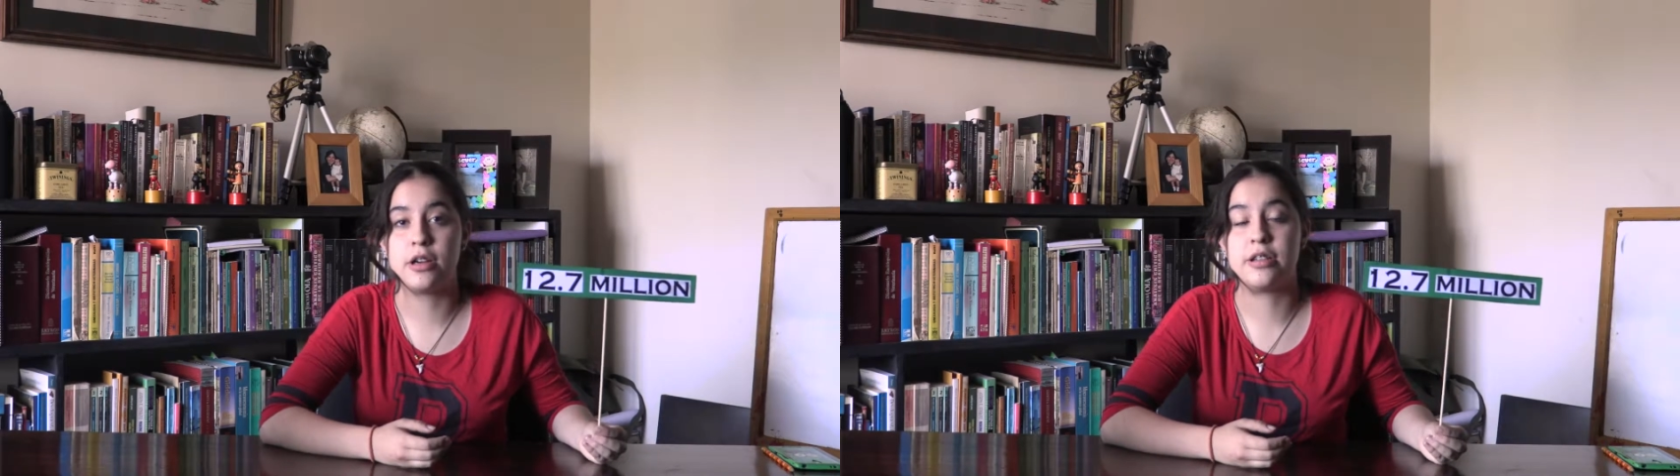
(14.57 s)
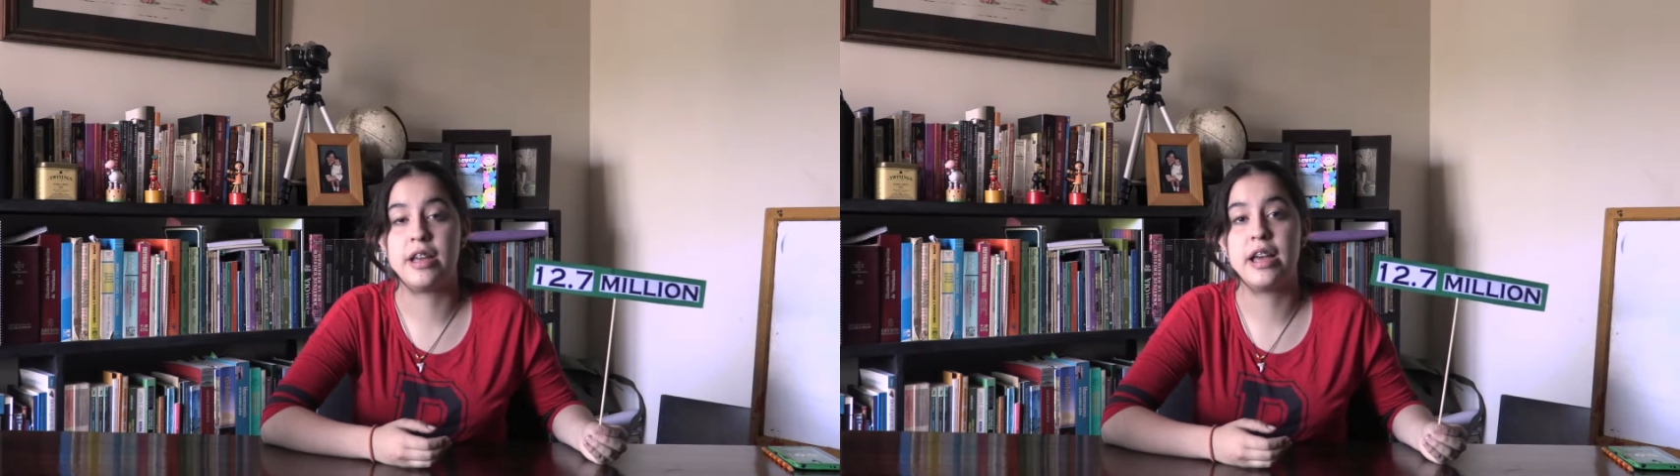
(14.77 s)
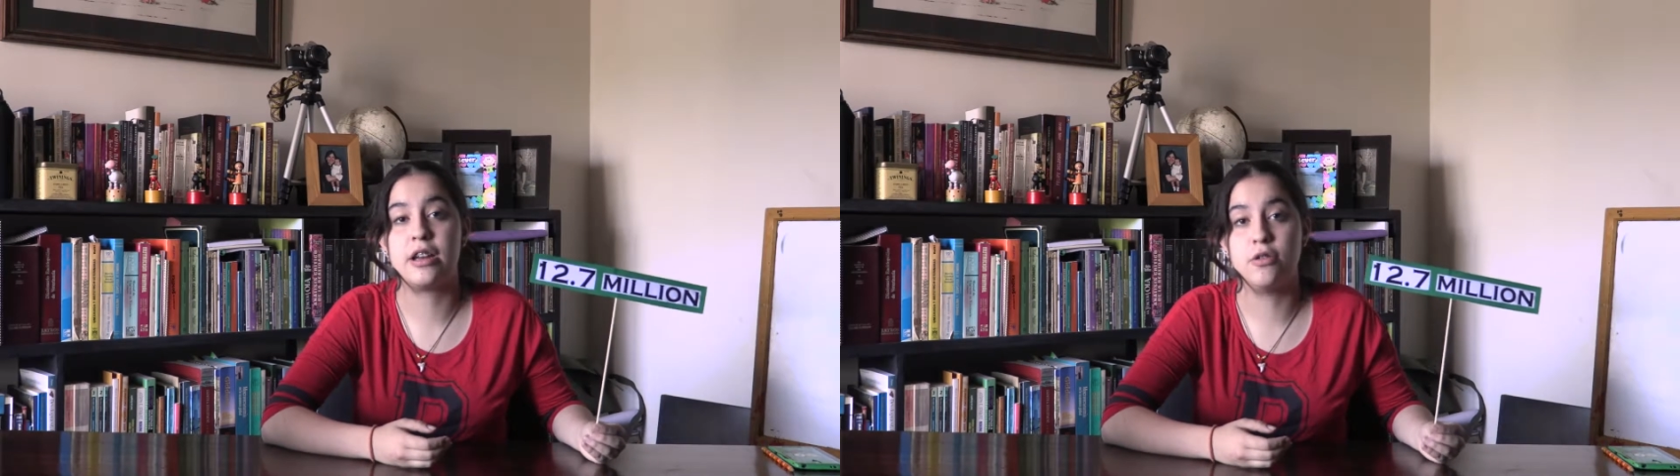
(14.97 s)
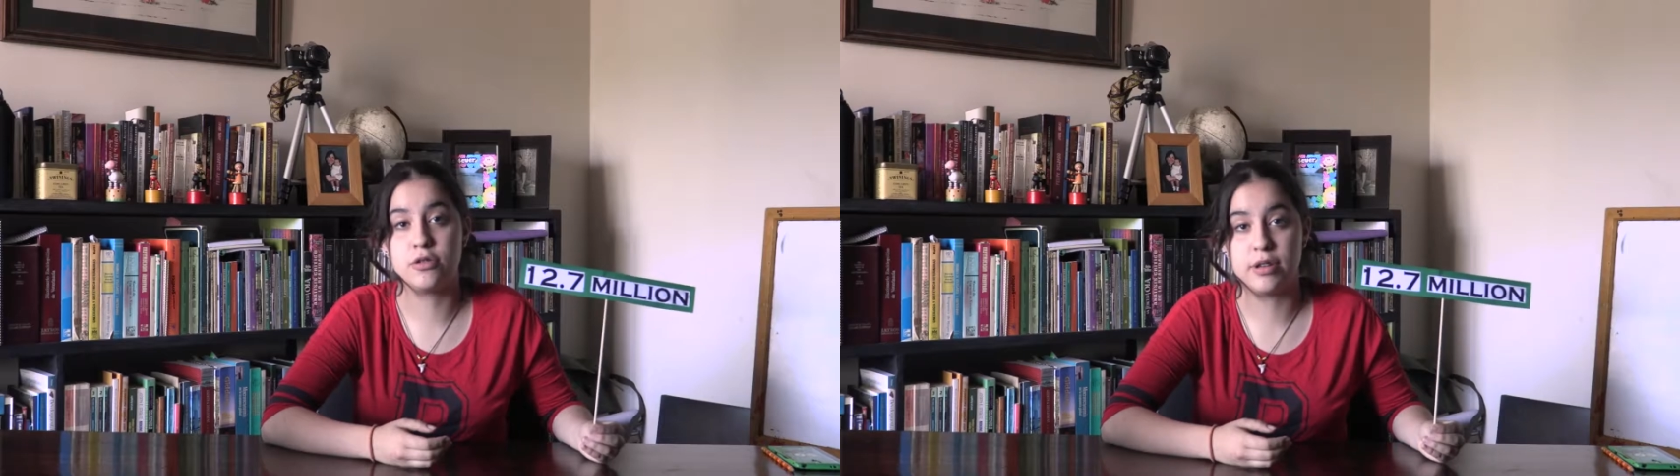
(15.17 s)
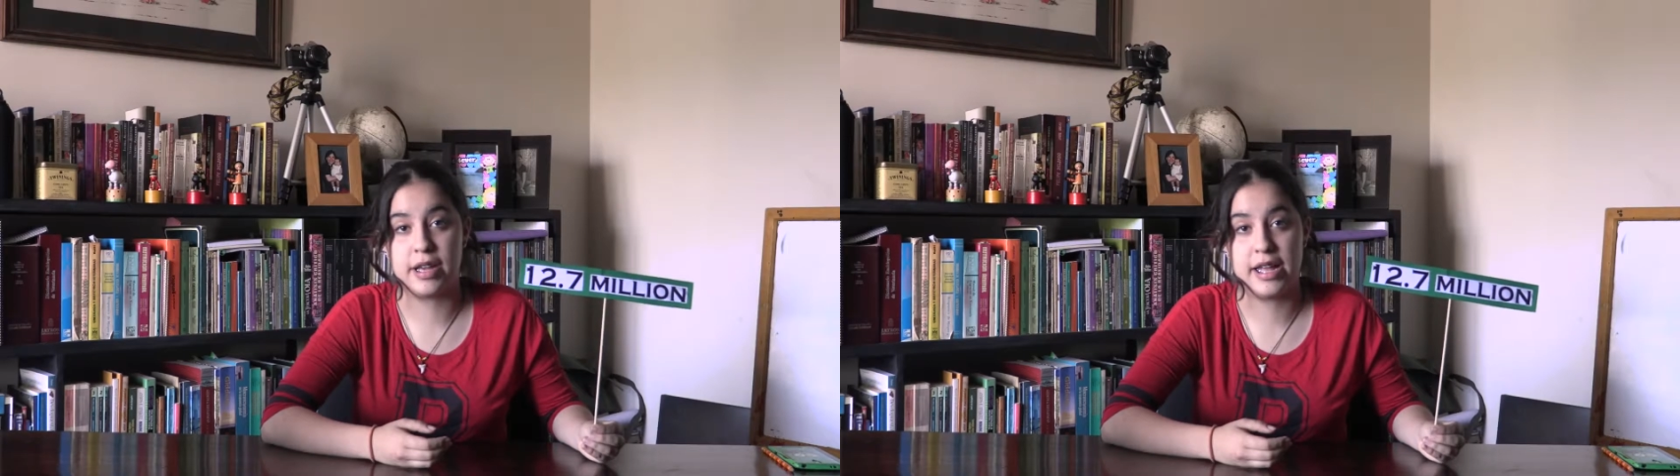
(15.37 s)
are
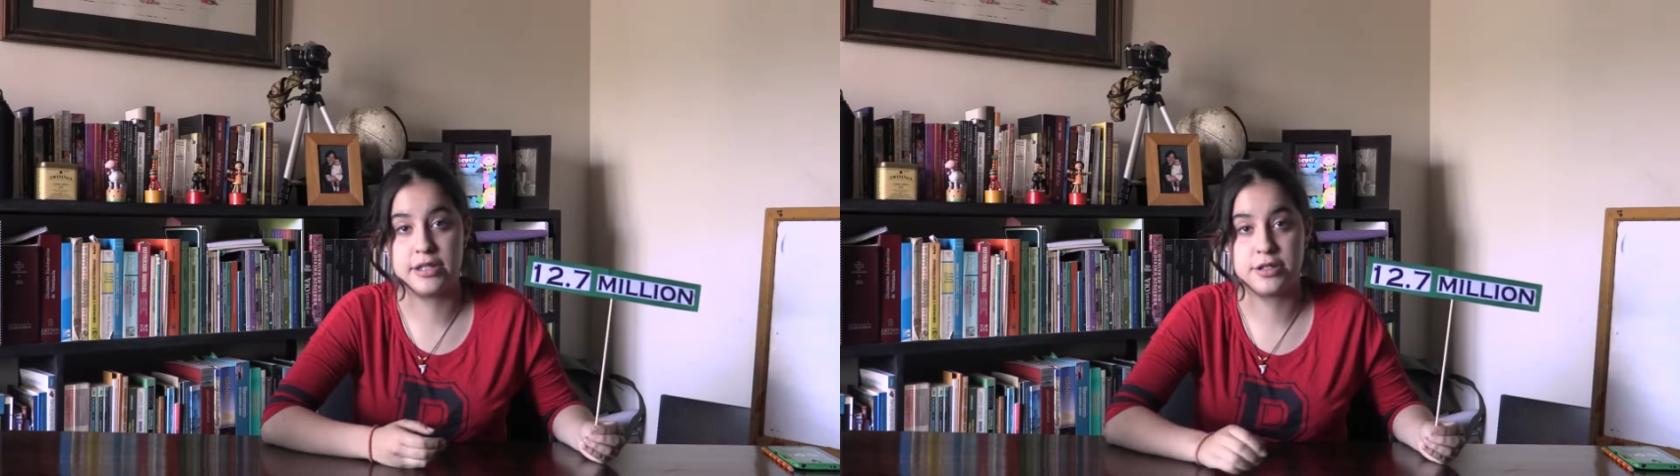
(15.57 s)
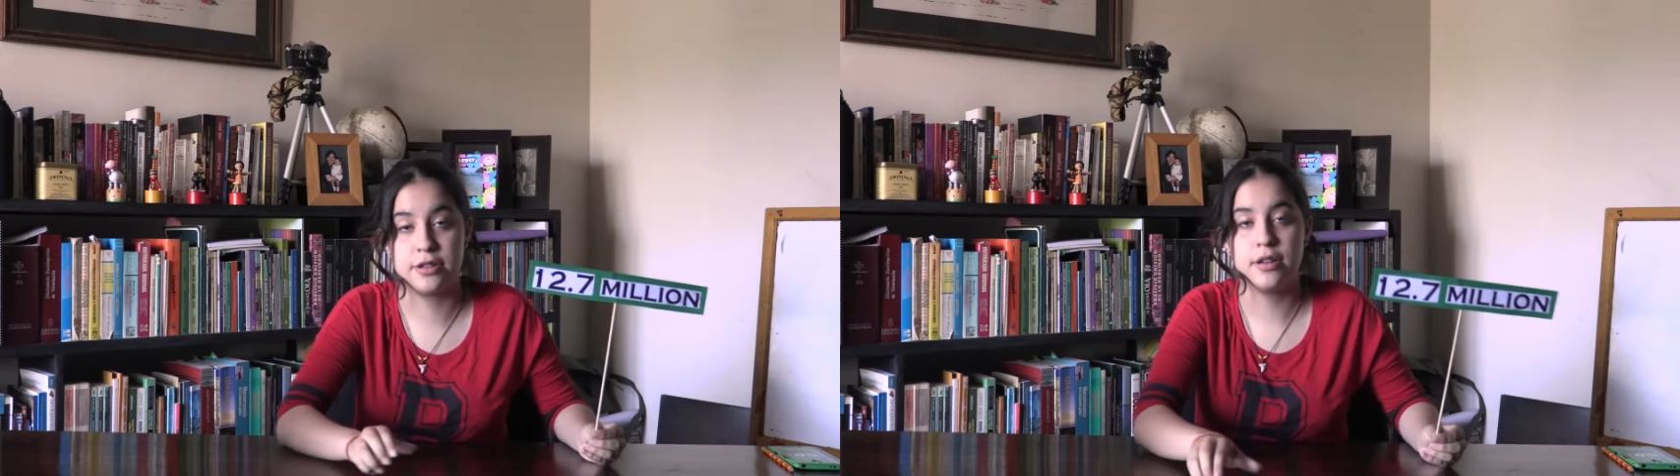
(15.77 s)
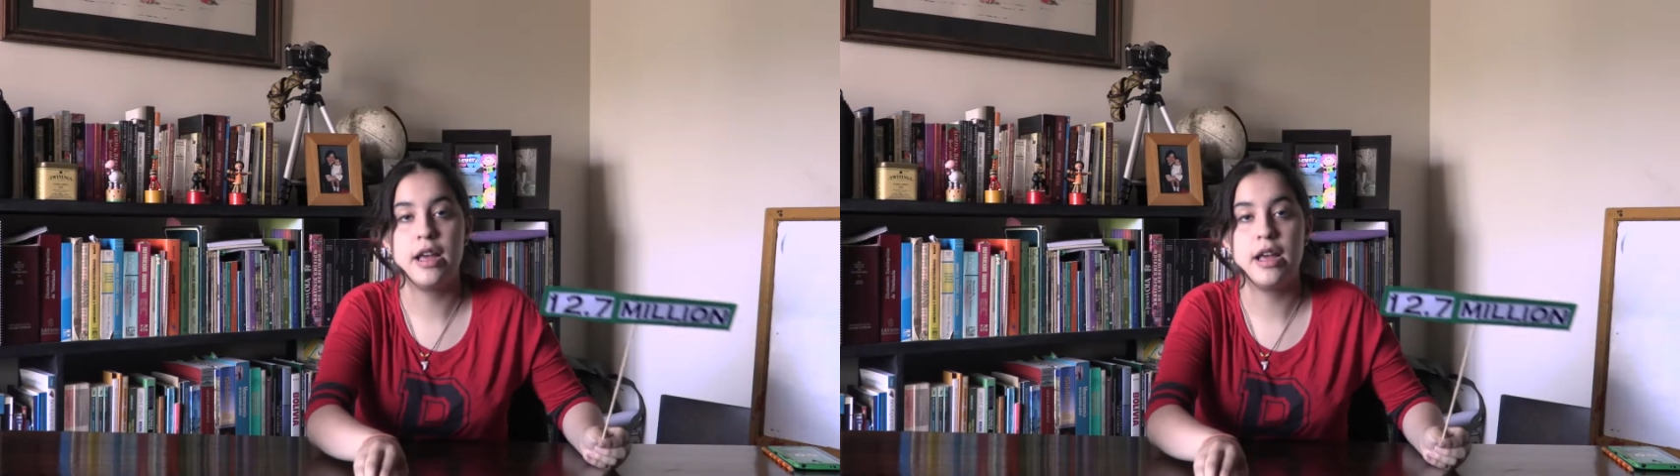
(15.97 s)
diagnosed with cancer,